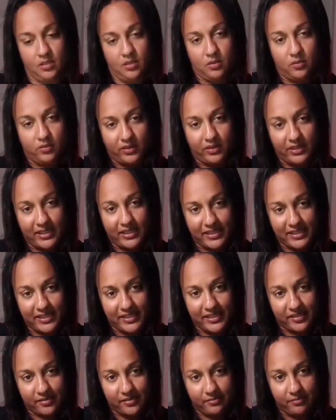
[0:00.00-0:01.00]
Releasing
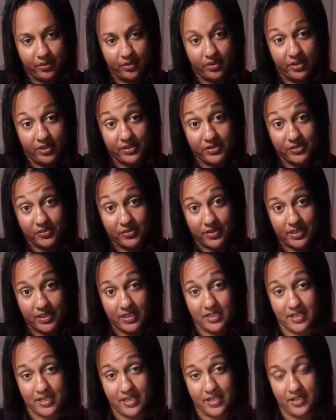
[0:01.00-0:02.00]
some burdens right
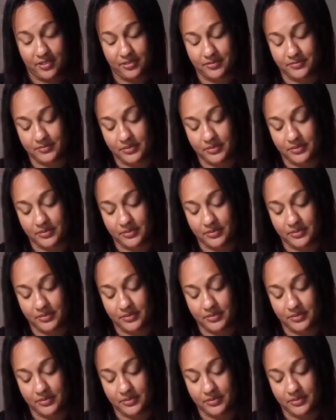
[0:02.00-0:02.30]
now.